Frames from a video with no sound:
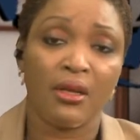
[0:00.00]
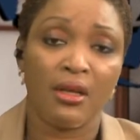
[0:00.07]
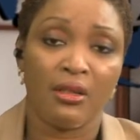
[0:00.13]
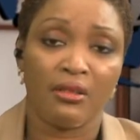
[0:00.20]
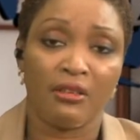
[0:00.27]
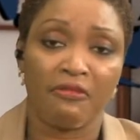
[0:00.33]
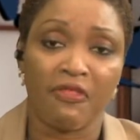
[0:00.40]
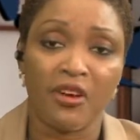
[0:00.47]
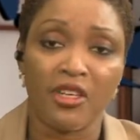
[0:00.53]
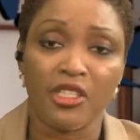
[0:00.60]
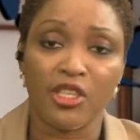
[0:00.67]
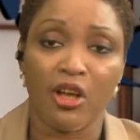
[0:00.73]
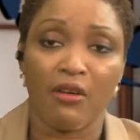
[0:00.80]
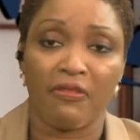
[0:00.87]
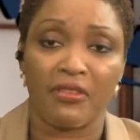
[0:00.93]
The
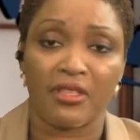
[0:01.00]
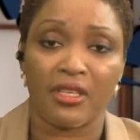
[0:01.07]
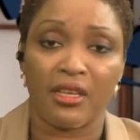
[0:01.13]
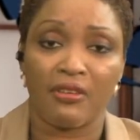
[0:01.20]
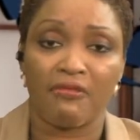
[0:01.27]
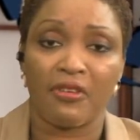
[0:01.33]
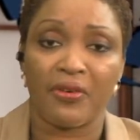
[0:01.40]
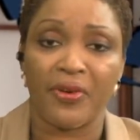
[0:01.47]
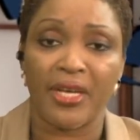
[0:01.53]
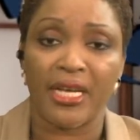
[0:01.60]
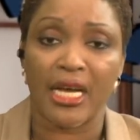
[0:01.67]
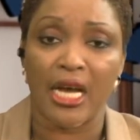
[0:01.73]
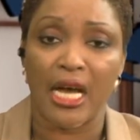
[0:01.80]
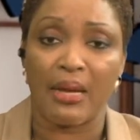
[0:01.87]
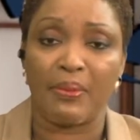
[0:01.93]
first officer,
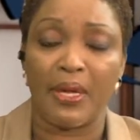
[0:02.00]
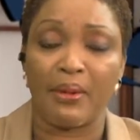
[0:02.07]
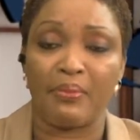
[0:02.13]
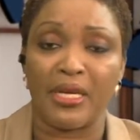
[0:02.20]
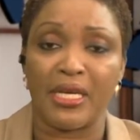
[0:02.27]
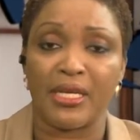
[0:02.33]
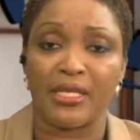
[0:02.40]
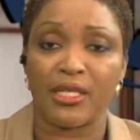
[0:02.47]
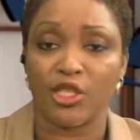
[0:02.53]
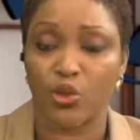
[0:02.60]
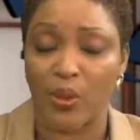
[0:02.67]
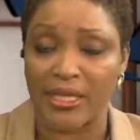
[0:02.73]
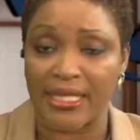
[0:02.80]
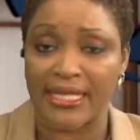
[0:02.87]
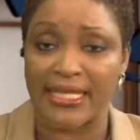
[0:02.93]
Farik Ab Hamid,
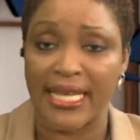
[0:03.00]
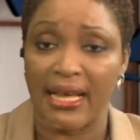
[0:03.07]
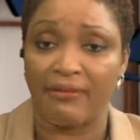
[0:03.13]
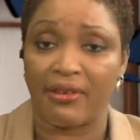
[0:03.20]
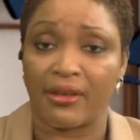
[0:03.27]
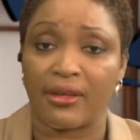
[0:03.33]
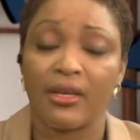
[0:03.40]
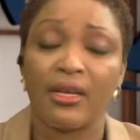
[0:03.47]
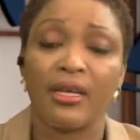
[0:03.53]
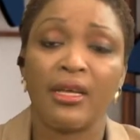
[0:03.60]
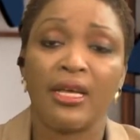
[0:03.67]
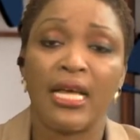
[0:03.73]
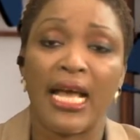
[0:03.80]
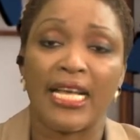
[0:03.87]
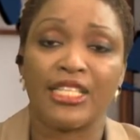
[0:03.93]
27,
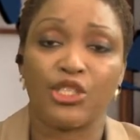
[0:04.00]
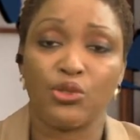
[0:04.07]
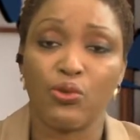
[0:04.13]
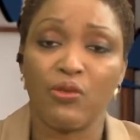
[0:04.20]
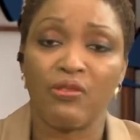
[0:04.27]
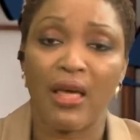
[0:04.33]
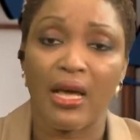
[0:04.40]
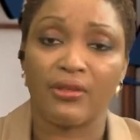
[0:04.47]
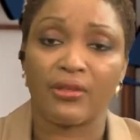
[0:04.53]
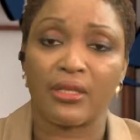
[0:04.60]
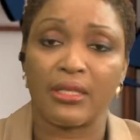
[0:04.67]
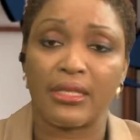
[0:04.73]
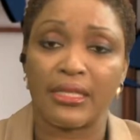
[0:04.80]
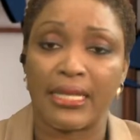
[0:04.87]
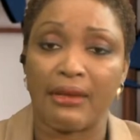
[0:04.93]
has
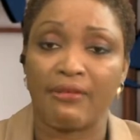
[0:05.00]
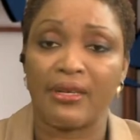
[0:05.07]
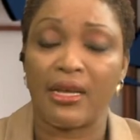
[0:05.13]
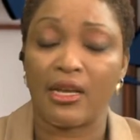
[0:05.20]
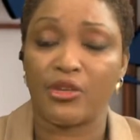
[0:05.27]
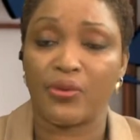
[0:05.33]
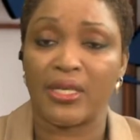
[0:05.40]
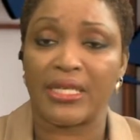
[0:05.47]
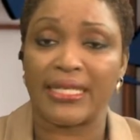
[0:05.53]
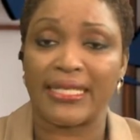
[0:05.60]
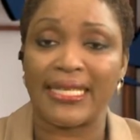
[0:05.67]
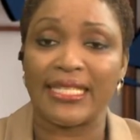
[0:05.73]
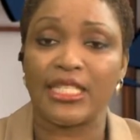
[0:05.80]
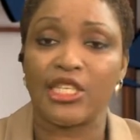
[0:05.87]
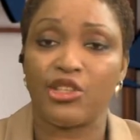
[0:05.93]

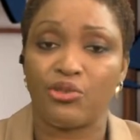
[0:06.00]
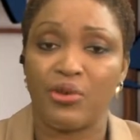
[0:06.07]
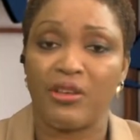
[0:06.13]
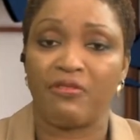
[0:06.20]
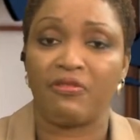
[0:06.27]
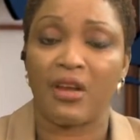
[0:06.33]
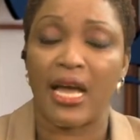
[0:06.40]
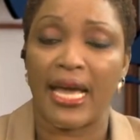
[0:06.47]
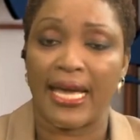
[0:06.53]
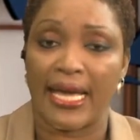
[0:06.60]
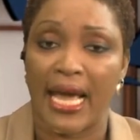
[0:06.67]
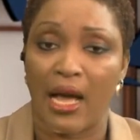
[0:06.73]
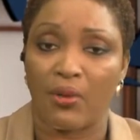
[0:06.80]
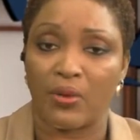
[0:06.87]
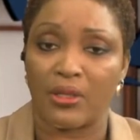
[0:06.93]
2,763 flying
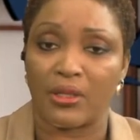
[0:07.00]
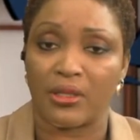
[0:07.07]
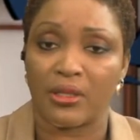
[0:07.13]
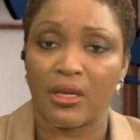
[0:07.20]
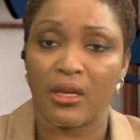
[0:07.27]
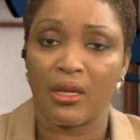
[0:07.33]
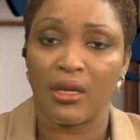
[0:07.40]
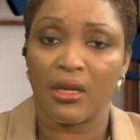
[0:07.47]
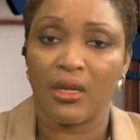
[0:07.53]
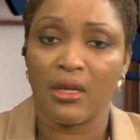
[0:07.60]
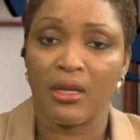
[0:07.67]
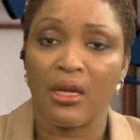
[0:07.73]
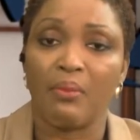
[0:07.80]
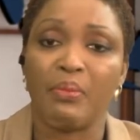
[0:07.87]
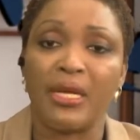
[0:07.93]
hours.
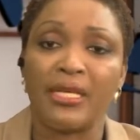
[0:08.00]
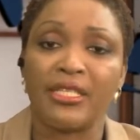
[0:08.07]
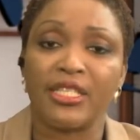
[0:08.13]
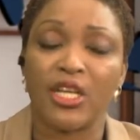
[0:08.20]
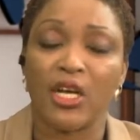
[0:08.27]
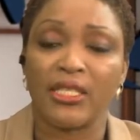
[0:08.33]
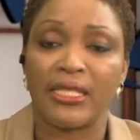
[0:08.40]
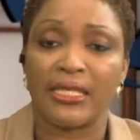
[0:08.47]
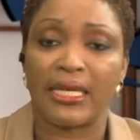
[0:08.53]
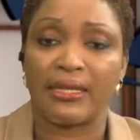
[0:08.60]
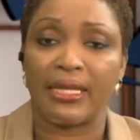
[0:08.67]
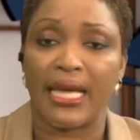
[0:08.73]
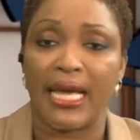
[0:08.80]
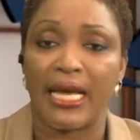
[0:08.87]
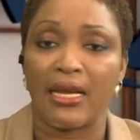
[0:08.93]
Hamid started at
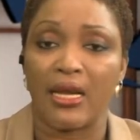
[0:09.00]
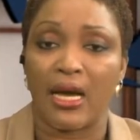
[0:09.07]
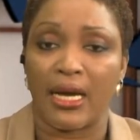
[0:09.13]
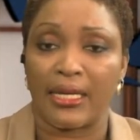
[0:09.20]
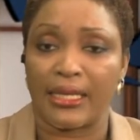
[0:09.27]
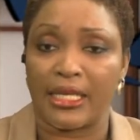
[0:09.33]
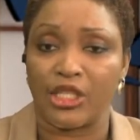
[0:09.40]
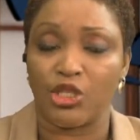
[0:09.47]
the airline in